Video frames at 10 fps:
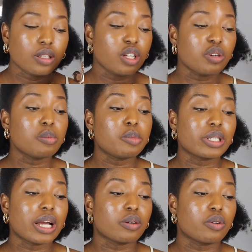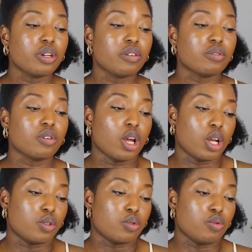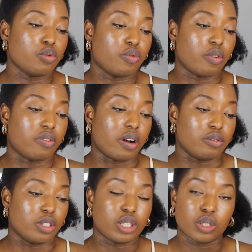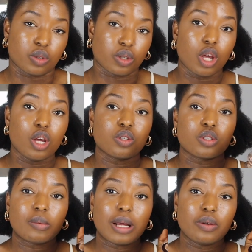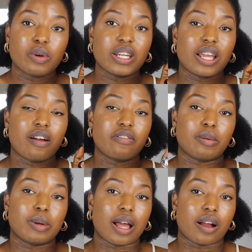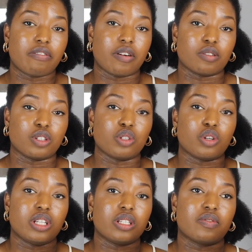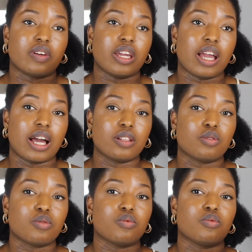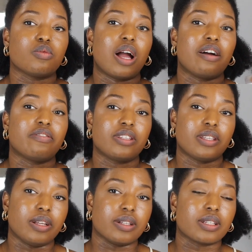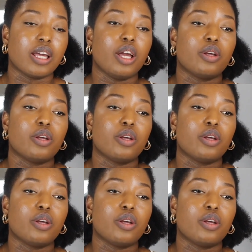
They don't bother going to look for foundation. So normally when they have a black foundation, it's very hard to have sales.